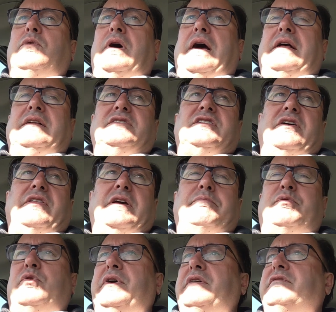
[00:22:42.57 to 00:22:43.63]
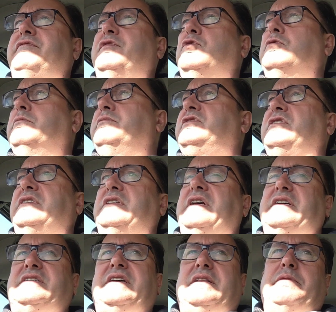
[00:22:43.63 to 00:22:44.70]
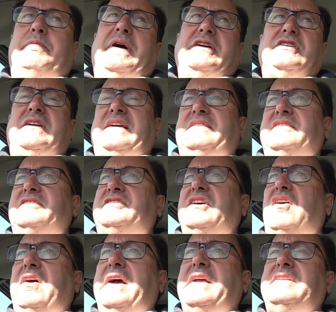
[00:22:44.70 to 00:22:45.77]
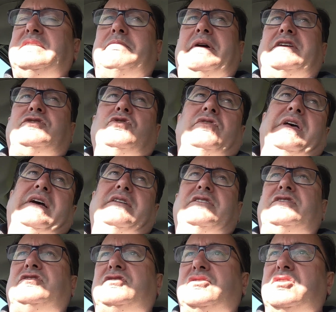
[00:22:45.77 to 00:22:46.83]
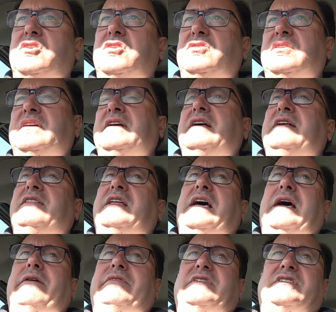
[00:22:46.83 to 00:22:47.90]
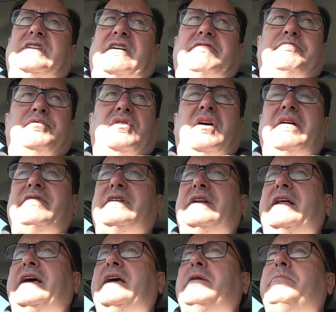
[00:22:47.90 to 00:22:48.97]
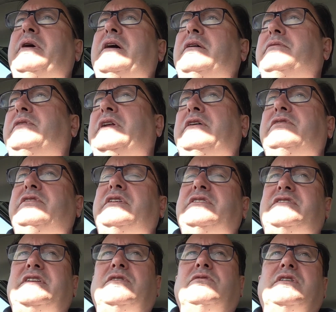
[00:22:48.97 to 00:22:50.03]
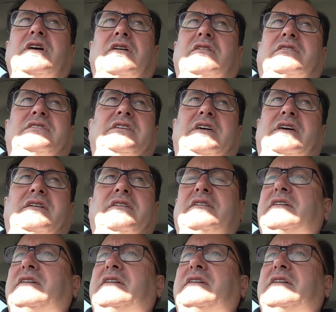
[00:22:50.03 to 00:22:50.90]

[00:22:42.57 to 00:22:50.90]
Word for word: and so they brought in forms and they said the patient had to sign to make sure they understood they're having stuff privately but you know they still can't uh,